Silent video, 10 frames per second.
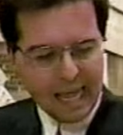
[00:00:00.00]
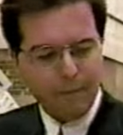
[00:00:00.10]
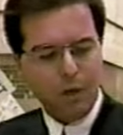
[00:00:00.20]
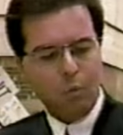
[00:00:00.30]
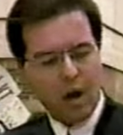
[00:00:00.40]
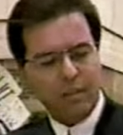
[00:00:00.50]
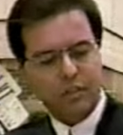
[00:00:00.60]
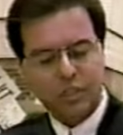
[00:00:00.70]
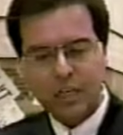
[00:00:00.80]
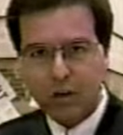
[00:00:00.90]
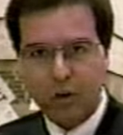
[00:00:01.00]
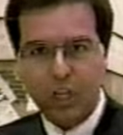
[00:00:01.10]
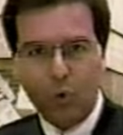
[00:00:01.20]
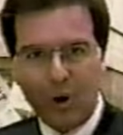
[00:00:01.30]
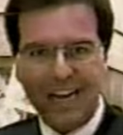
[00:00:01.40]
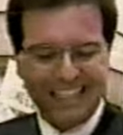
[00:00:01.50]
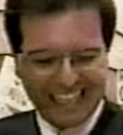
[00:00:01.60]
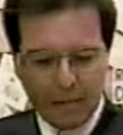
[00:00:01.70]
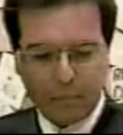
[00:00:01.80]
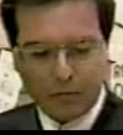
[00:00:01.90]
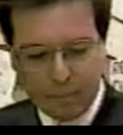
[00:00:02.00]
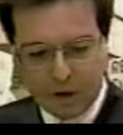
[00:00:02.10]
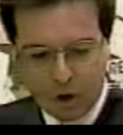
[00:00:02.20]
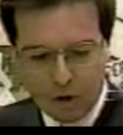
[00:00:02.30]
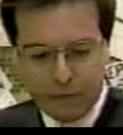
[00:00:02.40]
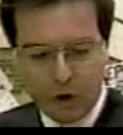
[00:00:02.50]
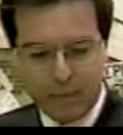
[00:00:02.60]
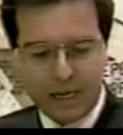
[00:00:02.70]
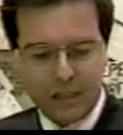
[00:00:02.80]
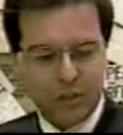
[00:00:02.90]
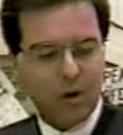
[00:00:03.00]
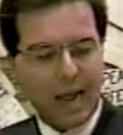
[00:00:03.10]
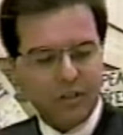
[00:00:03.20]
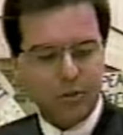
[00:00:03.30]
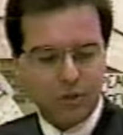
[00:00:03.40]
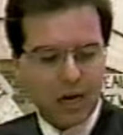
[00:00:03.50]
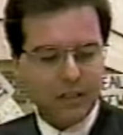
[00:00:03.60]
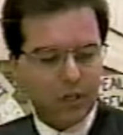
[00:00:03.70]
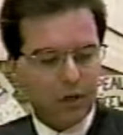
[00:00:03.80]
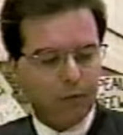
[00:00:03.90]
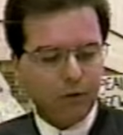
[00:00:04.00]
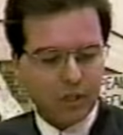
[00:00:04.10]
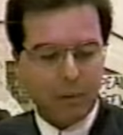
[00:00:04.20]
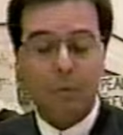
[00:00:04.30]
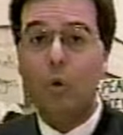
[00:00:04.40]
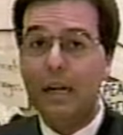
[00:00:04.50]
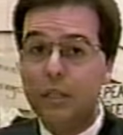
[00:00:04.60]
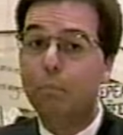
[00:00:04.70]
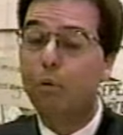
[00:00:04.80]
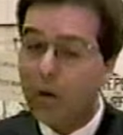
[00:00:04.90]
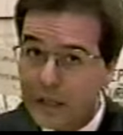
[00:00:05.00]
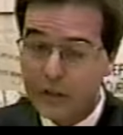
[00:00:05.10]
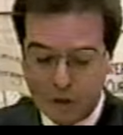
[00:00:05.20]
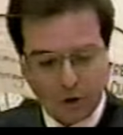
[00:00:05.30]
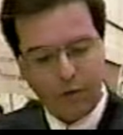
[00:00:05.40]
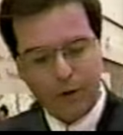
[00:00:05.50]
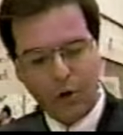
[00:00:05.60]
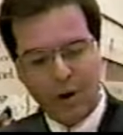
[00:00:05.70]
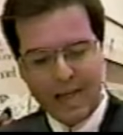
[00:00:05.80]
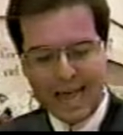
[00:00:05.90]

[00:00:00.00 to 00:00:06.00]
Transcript: if you wear this sticker, you are exempt from the curfew because you are exercising your First Amendment right to protest the curfew.